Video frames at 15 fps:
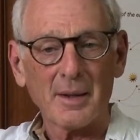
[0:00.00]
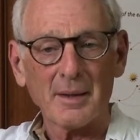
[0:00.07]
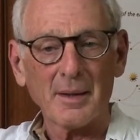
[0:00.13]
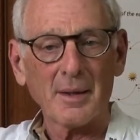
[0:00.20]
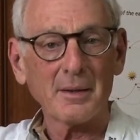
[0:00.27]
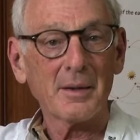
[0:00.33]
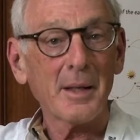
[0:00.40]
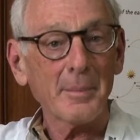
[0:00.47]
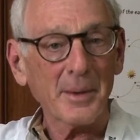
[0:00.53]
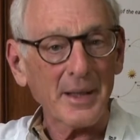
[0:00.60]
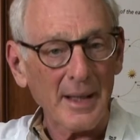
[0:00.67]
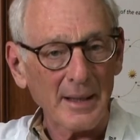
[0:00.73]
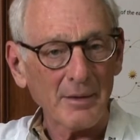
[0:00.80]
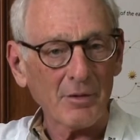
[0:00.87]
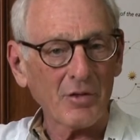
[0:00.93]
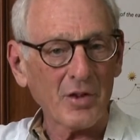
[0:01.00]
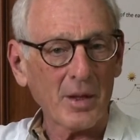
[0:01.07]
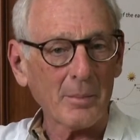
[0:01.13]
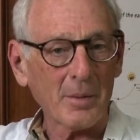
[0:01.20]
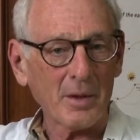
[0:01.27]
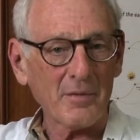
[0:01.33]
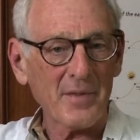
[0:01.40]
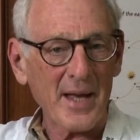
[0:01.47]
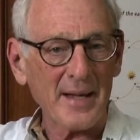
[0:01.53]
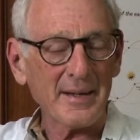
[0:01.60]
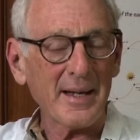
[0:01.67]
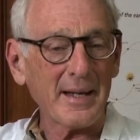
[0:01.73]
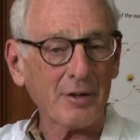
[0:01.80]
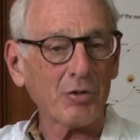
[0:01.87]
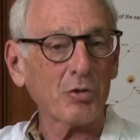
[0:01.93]
eliminate some of that
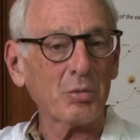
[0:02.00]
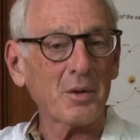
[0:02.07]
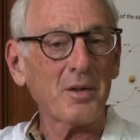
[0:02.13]
extra